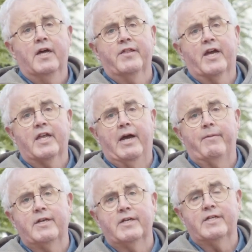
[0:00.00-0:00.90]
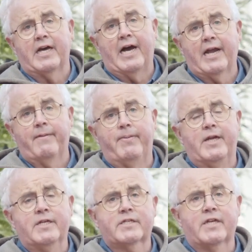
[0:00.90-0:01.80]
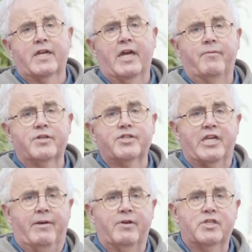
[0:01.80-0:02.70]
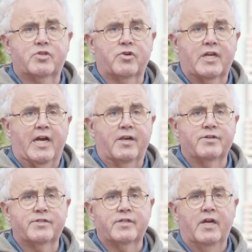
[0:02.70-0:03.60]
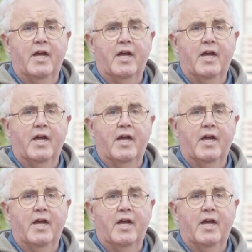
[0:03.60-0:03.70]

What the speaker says: they come in darker pinks, they come in salmony sort of colours